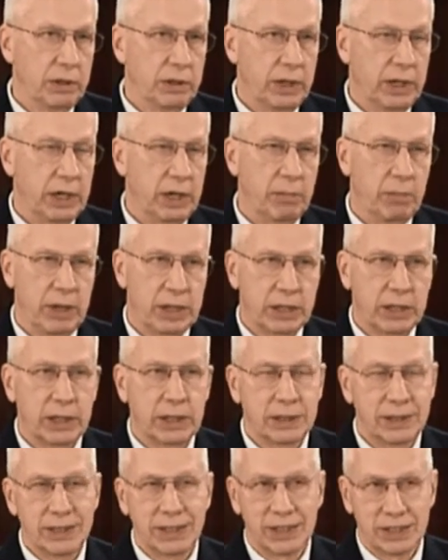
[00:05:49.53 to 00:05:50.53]
then I might
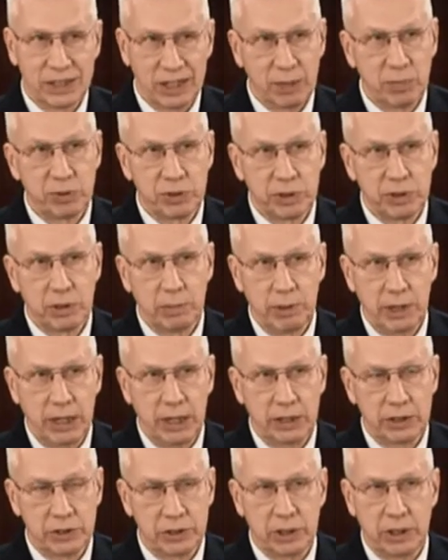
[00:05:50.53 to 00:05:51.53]
get the exception to
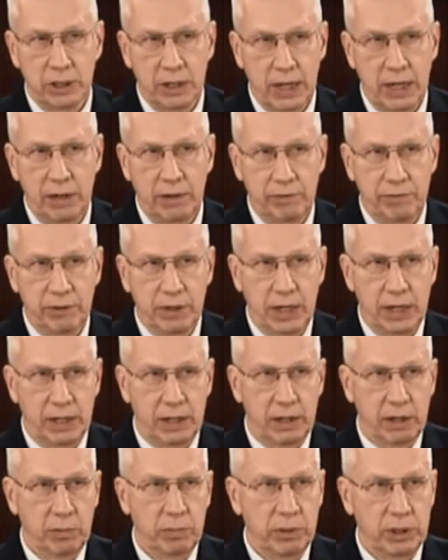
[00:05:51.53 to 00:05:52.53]
policy to allow to fly
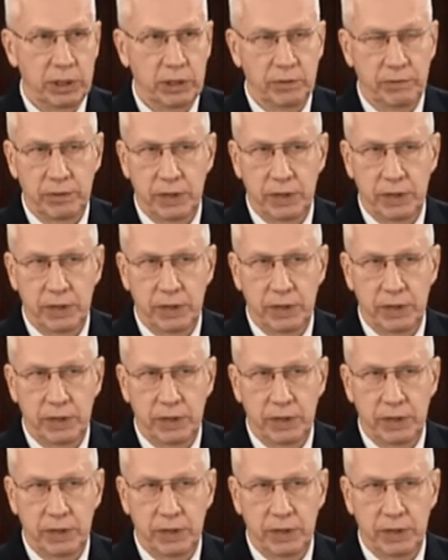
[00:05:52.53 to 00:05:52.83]
that airplane,